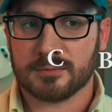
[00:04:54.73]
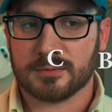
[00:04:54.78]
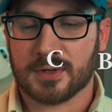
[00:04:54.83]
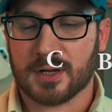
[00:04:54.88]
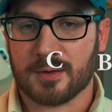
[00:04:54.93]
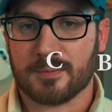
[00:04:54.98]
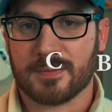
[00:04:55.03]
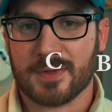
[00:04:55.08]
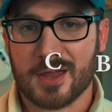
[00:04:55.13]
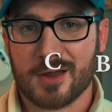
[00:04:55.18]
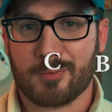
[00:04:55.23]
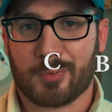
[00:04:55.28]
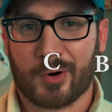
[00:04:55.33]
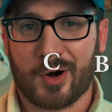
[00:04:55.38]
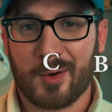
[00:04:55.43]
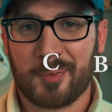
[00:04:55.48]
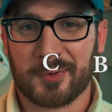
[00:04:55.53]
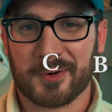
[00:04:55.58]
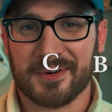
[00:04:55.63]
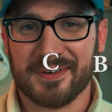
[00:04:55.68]
Yep, A
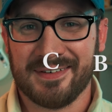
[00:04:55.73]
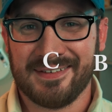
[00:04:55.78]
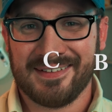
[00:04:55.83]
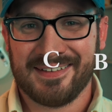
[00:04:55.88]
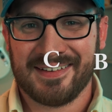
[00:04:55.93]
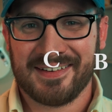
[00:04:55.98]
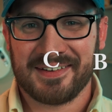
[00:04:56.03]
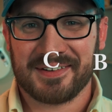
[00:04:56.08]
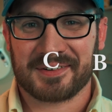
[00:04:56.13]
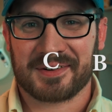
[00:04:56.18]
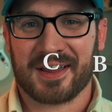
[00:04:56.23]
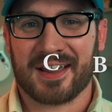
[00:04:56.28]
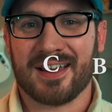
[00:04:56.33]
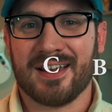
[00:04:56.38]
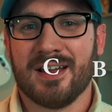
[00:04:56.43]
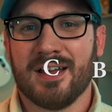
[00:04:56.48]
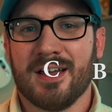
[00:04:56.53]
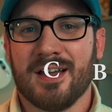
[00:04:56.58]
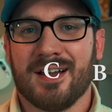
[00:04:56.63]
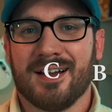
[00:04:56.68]
proper,
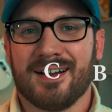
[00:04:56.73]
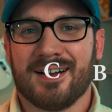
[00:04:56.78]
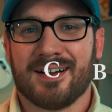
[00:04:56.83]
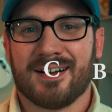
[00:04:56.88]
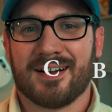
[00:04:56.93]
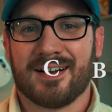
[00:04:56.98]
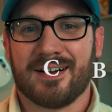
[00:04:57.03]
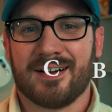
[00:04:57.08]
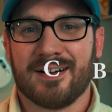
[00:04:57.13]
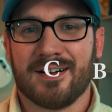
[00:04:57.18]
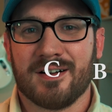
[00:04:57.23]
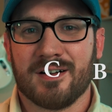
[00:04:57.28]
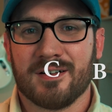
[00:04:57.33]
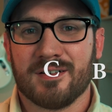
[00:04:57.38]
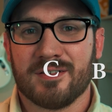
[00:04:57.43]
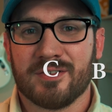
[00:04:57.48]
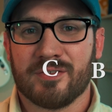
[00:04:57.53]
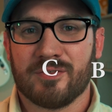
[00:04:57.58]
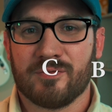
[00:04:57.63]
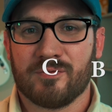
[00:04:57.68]
okay?
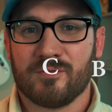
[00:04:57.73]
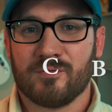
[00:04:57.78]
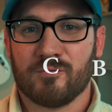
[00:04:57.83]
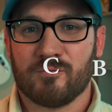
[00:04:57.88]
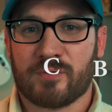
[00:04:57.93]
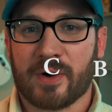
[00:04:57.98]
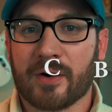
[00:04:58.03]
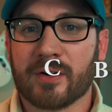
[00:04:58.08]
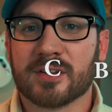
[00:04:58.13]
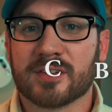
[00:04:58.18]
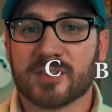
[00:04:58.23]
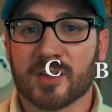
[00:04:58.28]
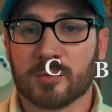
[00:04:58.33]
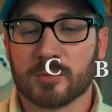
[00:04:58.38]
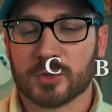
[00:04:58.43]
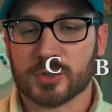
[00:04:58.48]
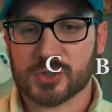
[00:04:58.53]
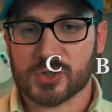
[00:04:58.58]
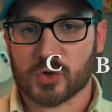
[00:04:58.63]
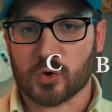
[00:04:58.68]
Very
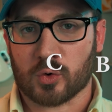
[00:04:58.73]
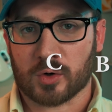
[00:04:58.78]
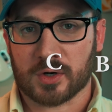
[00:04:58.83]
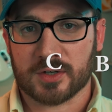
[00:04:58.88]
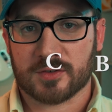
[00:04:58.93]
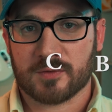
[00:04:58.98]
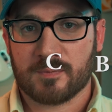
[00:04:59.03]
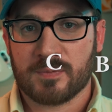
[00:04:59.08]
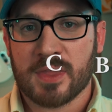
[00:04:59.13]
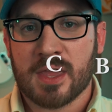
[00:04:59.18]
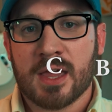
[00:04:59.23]
similar stories.